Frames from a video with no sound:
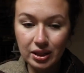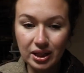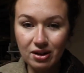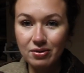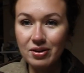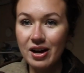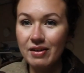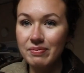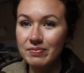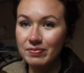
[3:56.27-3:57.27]
So
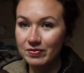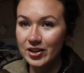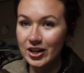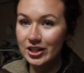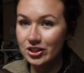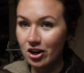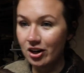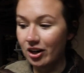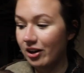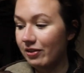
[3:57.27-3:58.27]
very
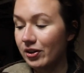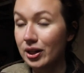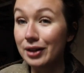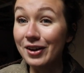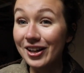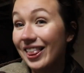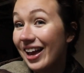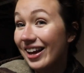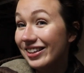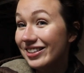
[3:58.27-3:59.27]
dark versus very
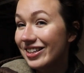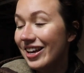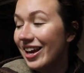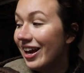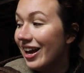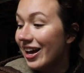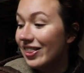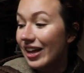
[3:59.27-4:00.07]
light, and